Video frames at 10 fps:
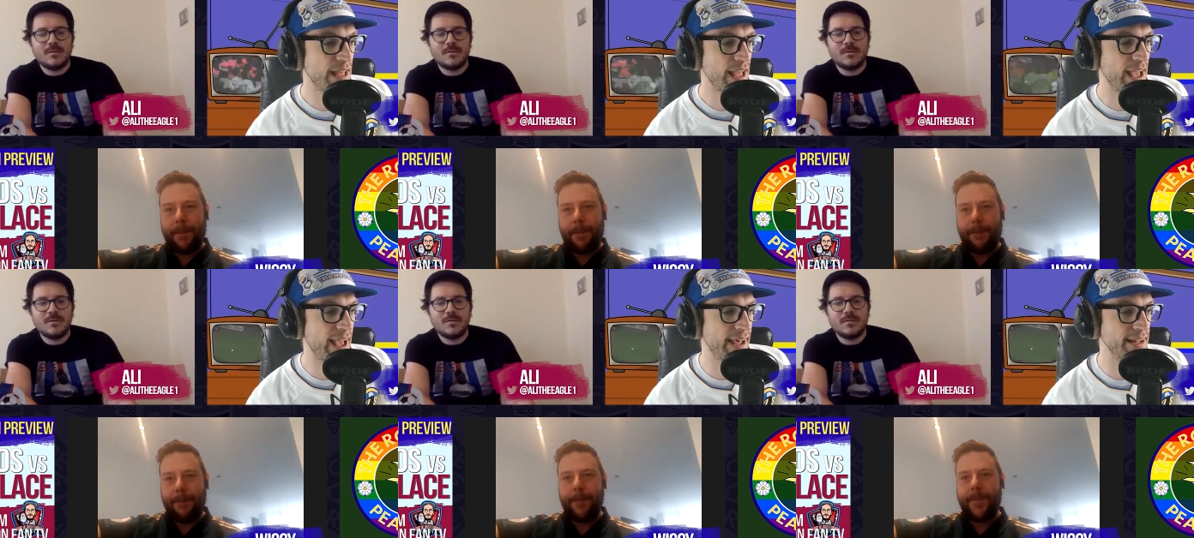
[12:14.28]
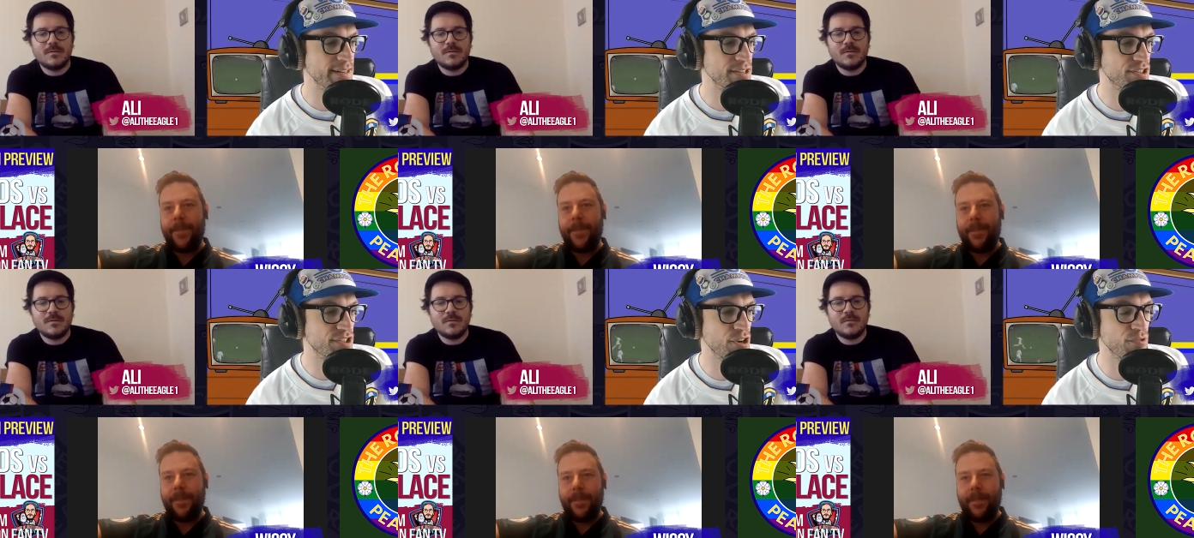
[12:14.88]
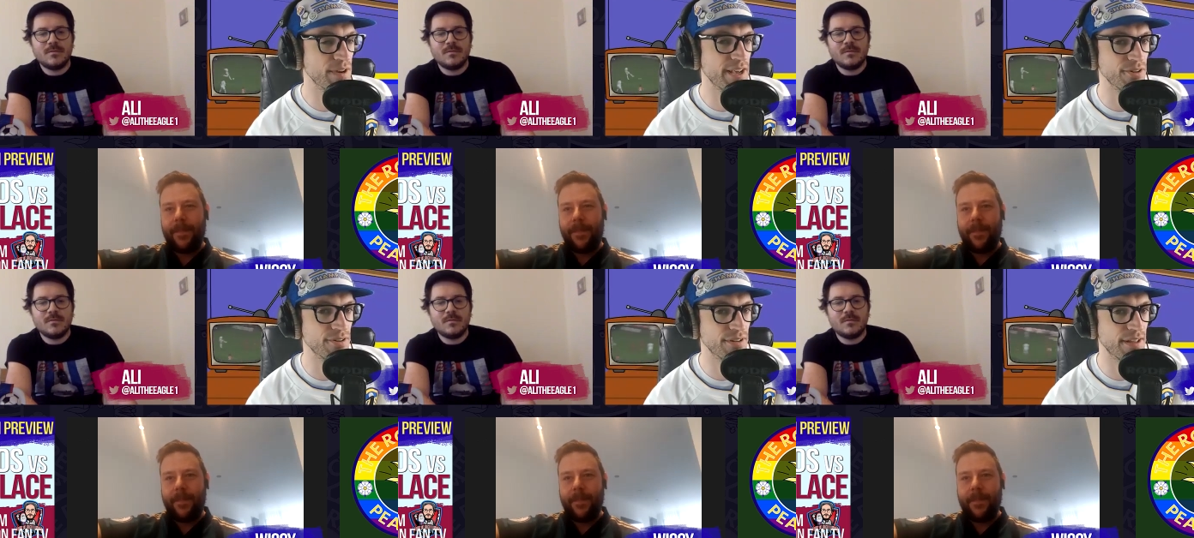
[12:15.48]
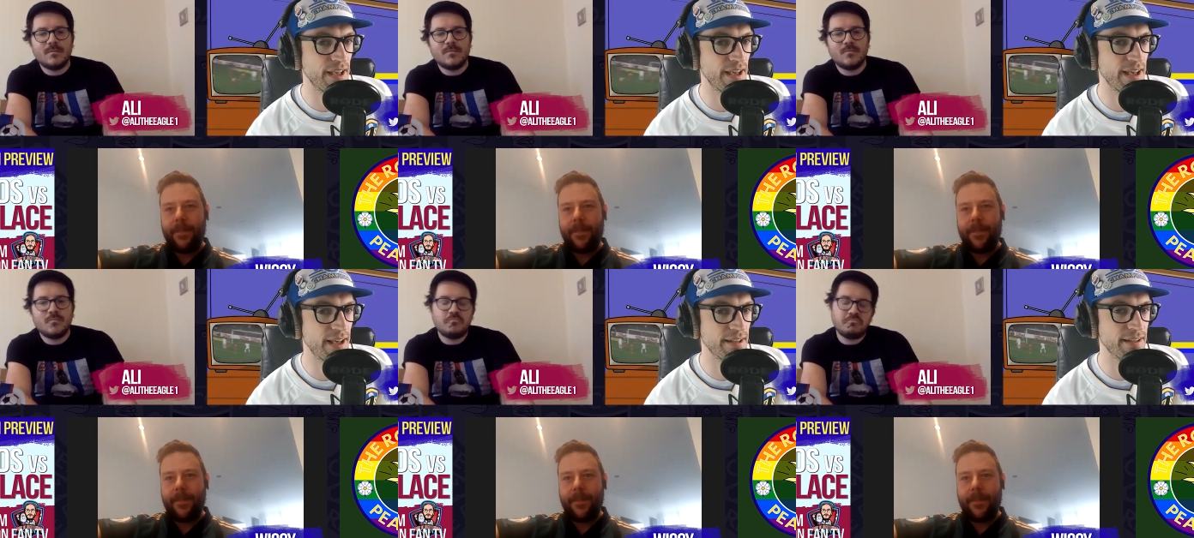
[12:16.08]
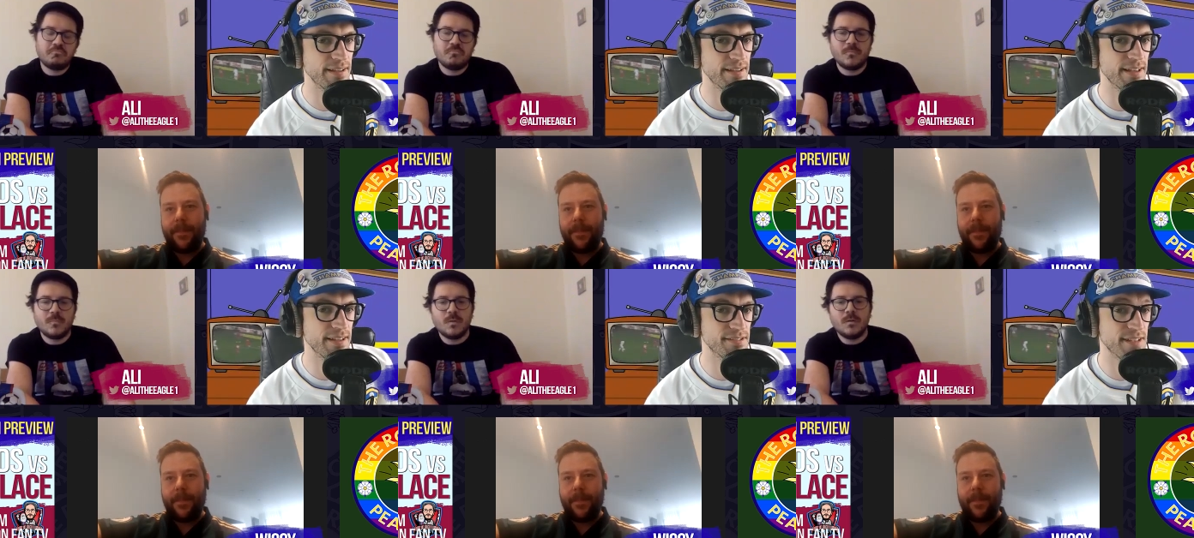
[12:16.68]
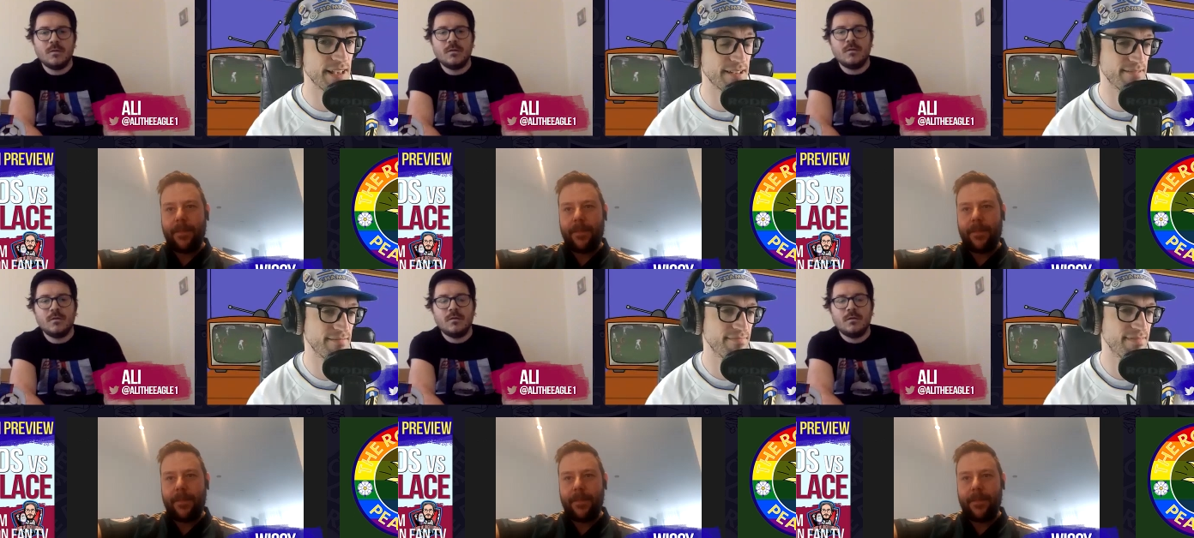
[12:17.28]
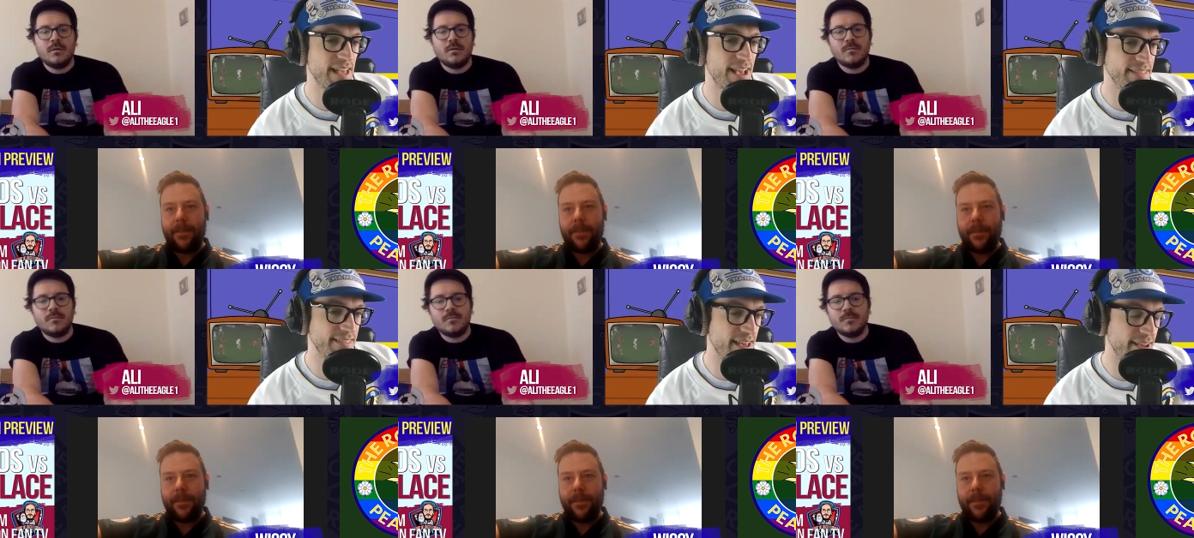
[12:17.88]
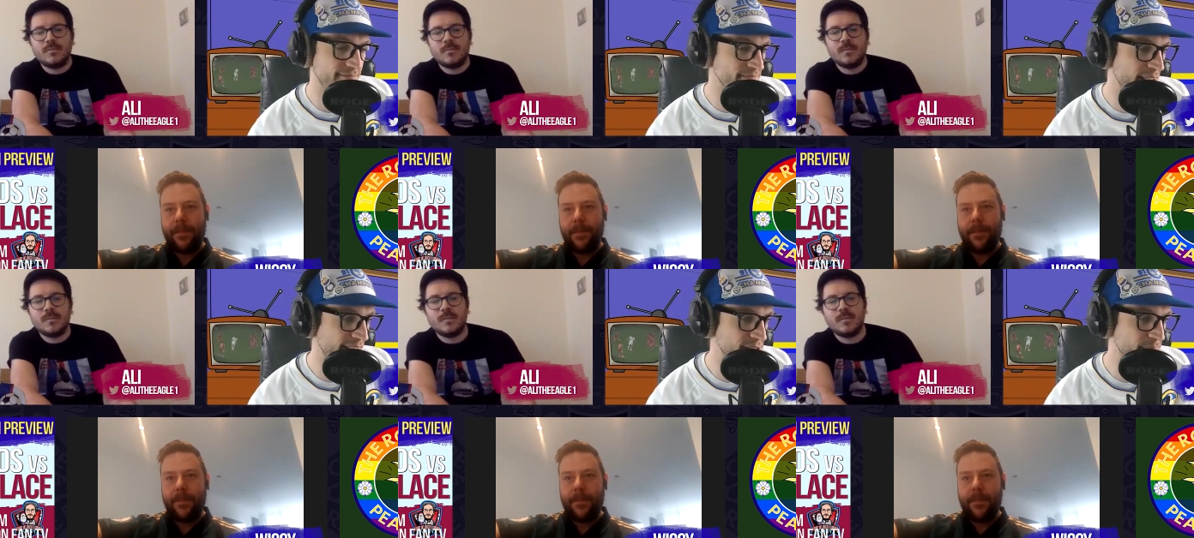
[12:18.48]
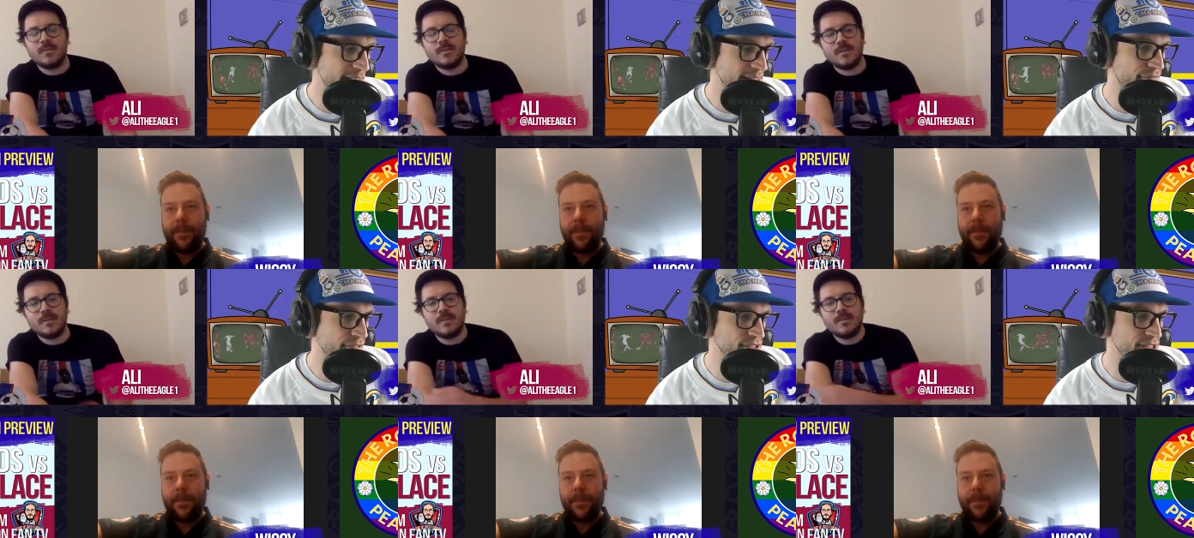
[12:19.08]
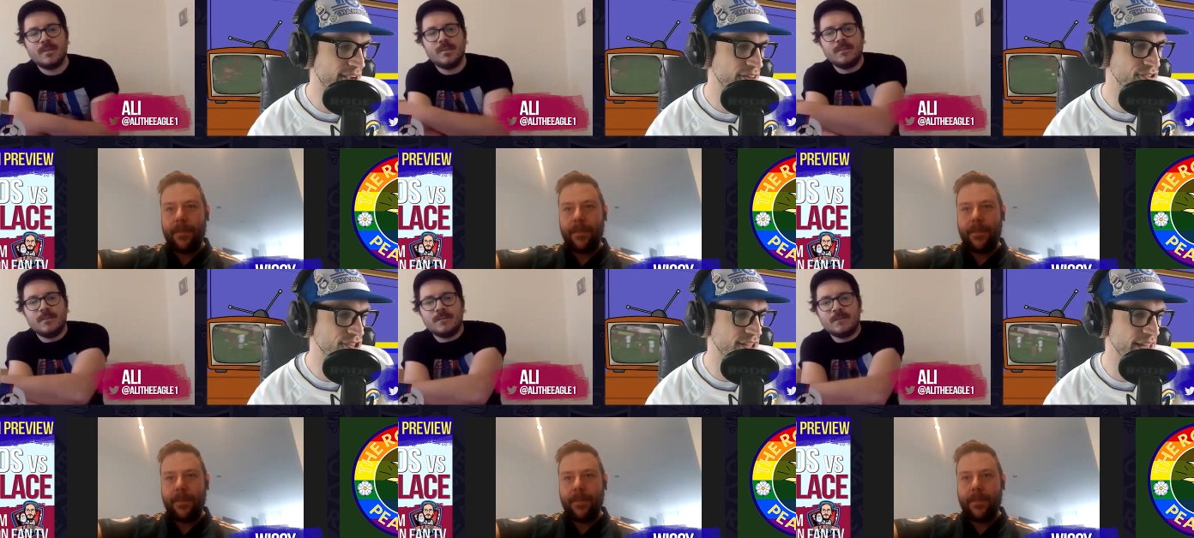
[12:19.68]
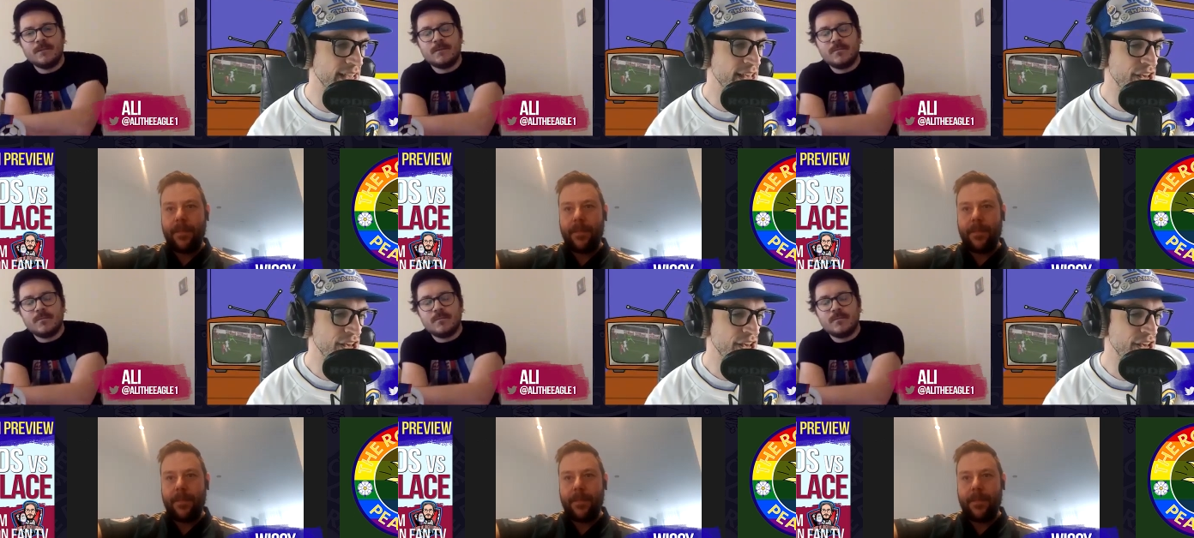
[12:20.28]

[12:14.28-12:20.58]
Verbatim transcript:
Speaker 1: and two nil uh, is that that makes a big difference psychologically.